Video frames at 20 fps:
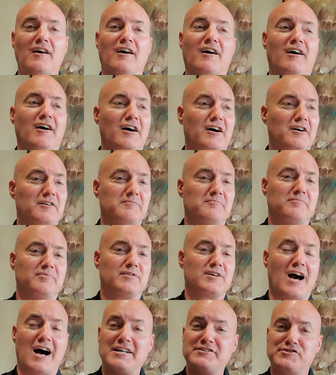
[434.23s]

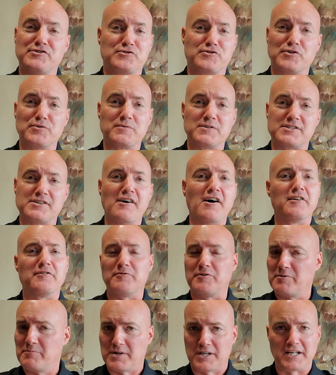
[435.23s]
Concert Tour was the other
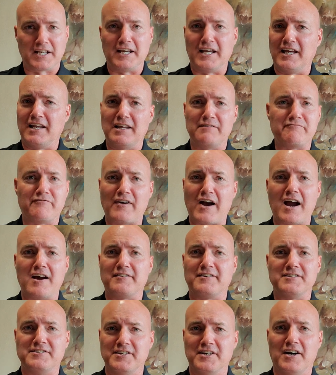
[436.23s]
one, but again, it
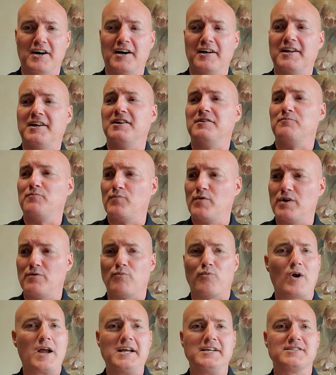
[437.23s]
fired a dud and it
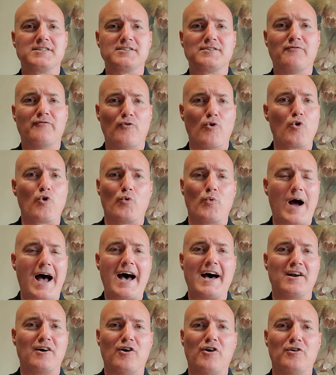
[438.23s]
raced 4
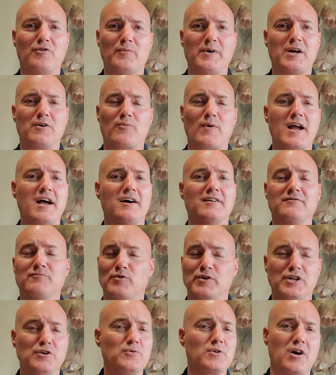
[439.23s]
wide all the way around.
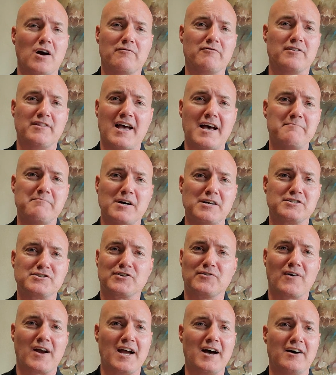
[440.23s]
When you cover that much
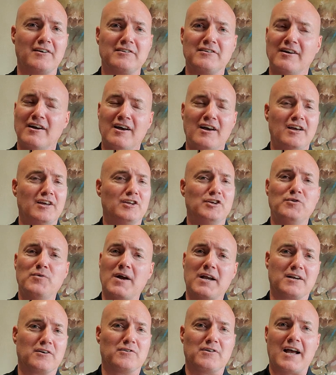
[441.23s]
ground, you
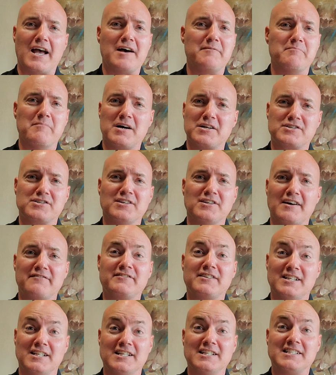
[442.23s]
ain't gonna have much
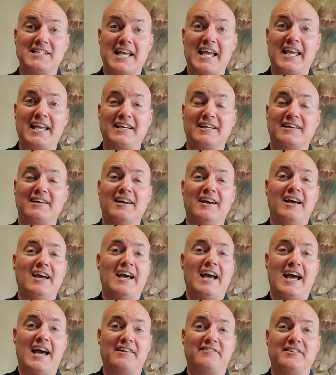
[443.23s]
left in the tank
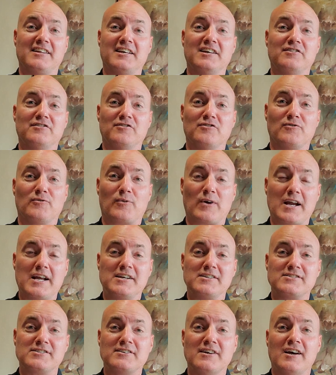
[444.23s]
at the end of the
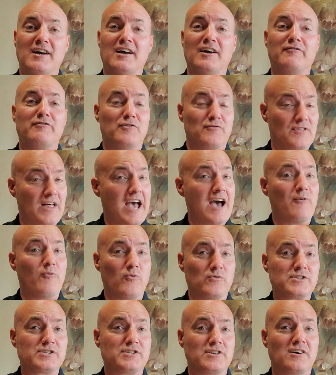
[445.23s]
race if
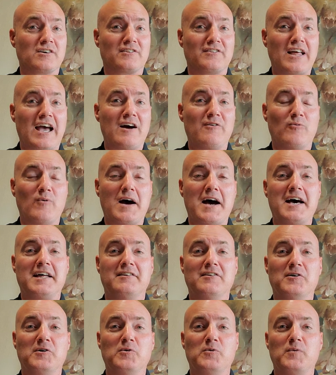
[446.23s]
you're stuck that wide
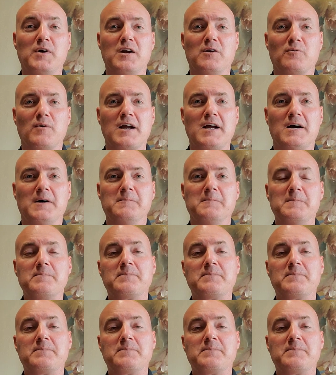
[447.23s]
the whole way around.